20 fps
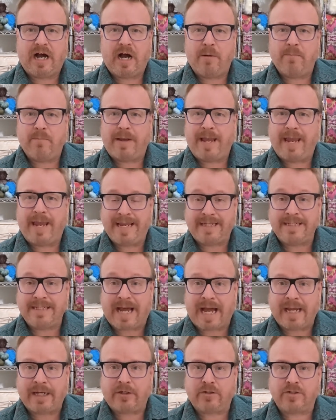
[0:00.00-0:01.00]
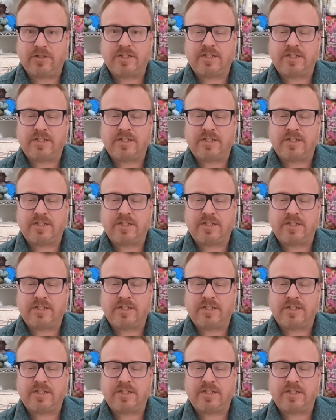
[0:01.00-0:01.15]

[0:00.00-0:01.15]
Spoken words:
hand dyers